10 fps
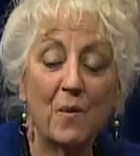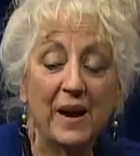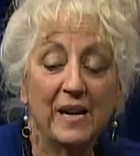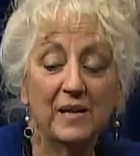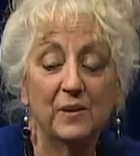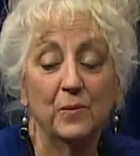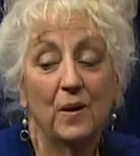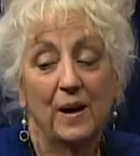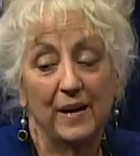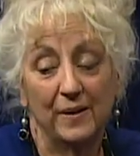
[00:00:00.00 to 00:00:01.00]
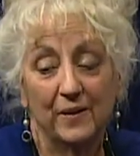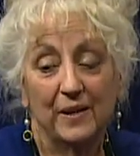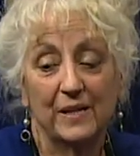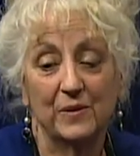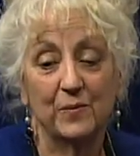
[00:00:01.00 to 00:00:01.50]
Wayne Dwyer
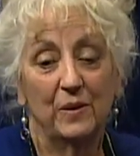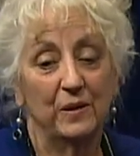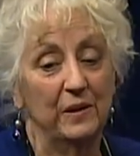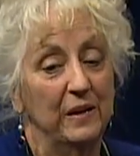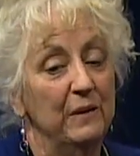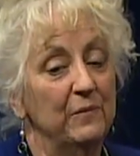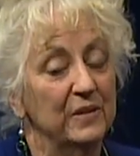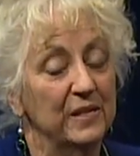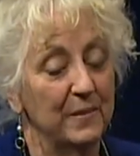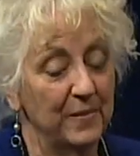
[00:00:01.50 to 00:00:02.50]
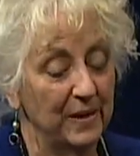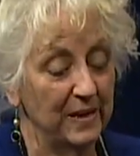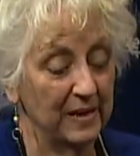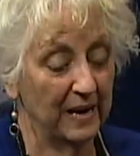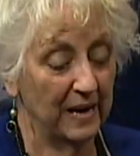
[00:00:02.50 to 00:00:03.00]
is, he was
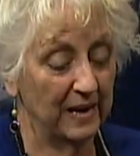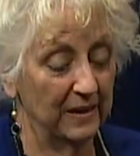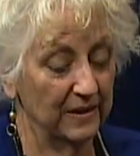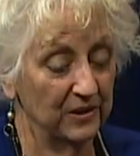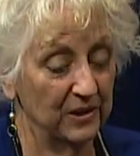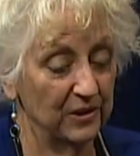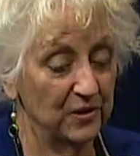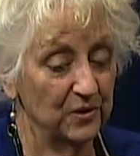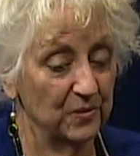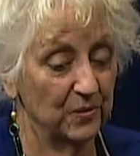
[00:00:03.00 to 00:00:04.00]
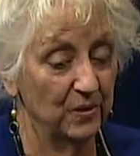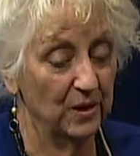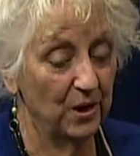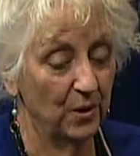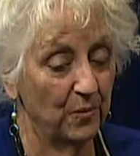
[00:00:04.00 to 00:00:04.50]
somebody that I listened to
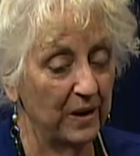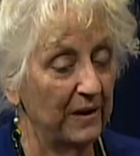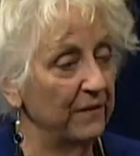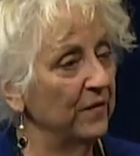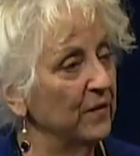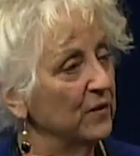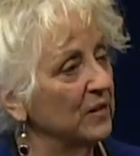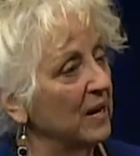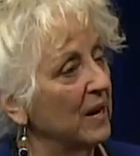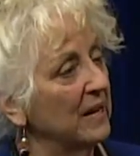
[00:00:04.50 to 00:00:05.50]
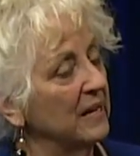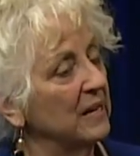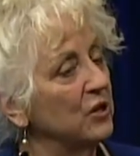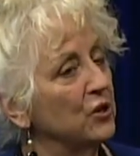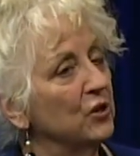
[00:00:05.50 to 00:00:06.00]
when I first got
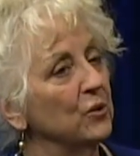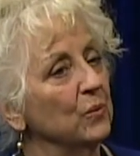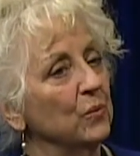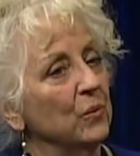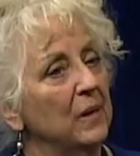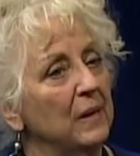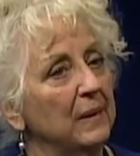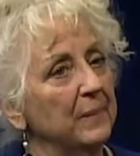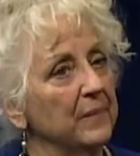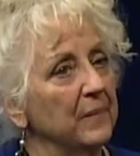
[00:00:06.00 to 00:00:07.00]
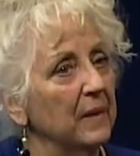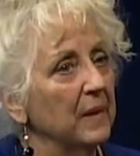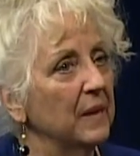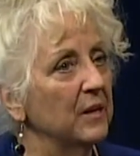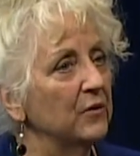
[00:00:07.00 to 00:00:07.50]
into
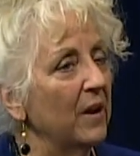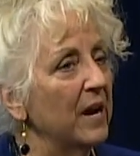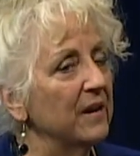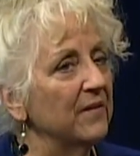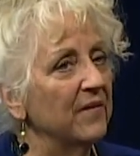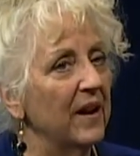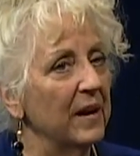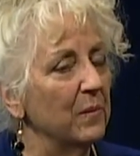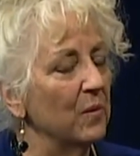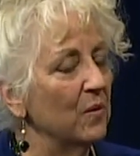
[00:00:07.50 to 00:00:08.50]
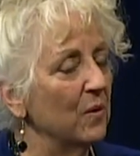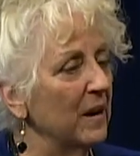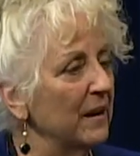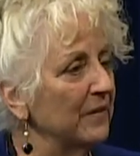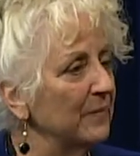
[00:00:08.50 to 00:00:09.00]
trying to find more
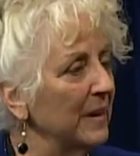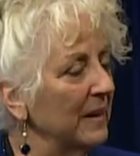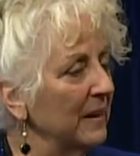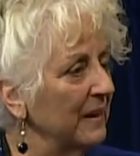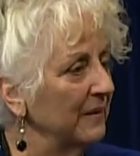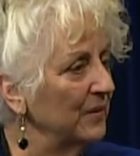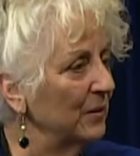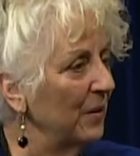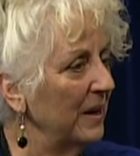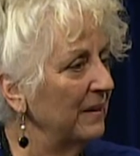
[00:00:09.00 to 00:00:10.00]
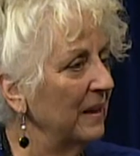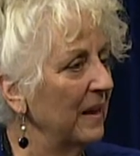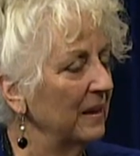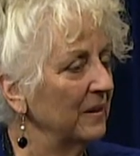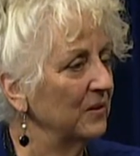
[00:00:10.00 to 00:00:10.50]
out of my life. So
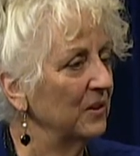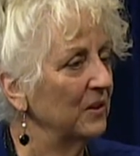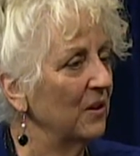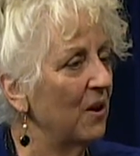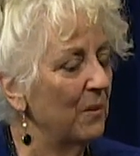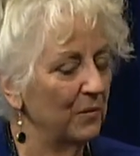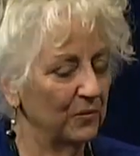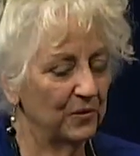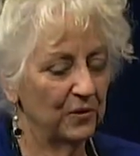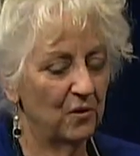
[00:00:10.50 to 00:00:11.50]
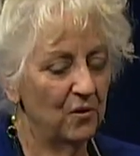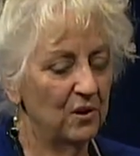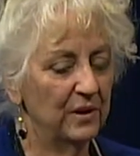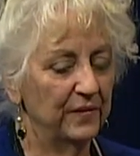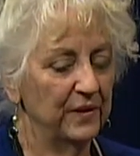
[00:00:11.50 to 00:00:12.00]
I listened to almost
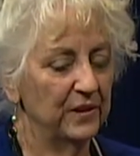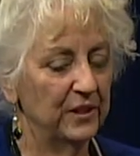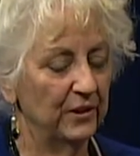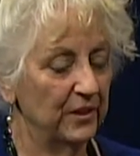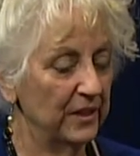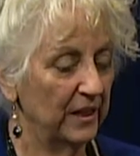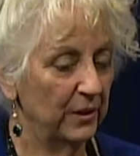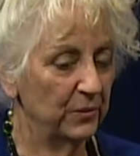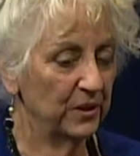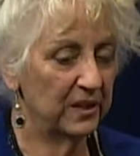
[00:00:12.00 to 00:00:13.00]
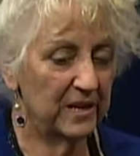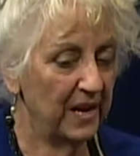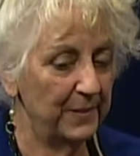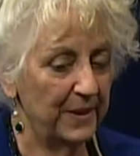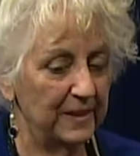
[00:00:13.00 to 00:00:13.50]
all of his series, and there was a
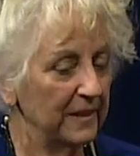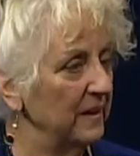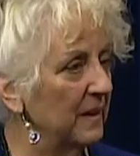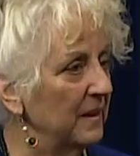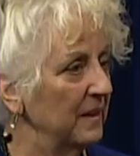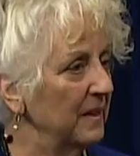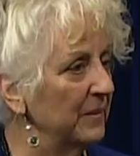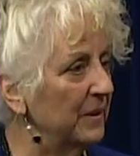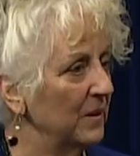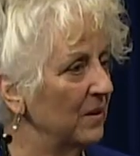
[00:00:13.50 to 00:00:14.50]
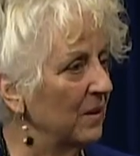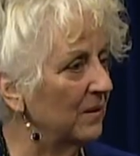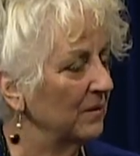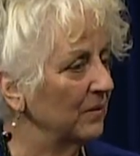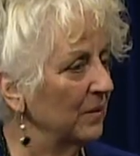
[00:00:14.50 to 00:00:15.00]
time I did not like him at all,
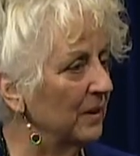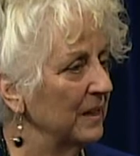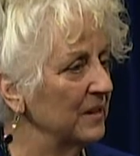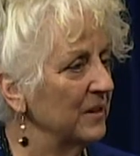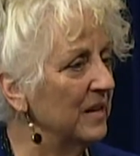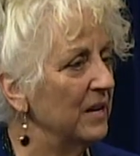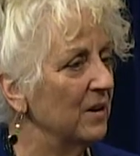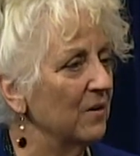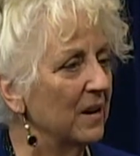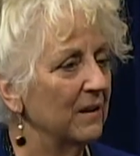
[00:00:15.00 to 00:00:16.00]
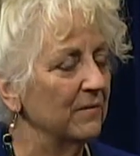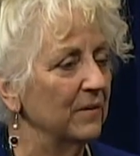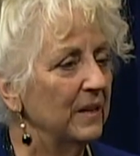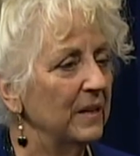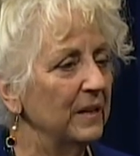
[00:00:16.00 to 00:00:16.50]
where his ego got
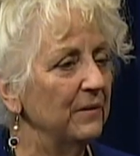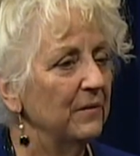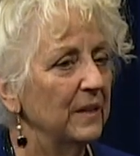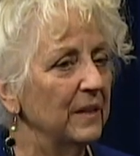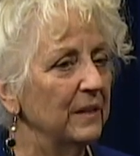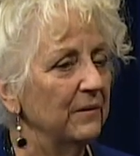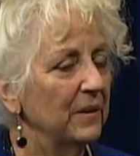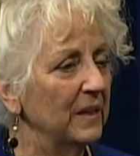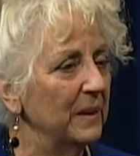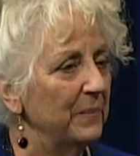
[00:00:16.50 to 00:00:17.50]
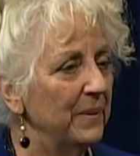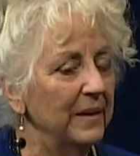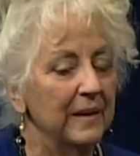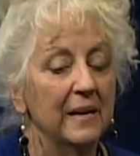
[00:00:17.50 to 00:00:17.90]
really, really, really big.